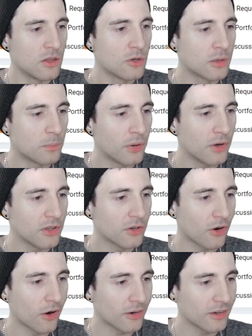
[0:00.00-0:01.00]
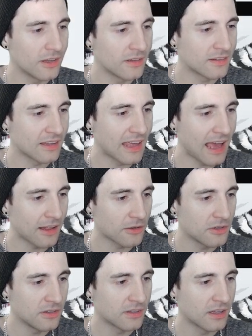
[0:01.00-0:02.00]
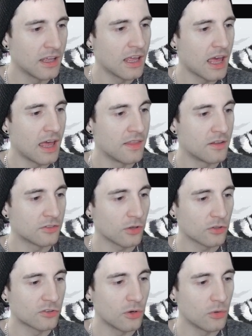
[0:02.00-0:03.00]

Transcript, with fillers: You can put your art into galleries, and there's also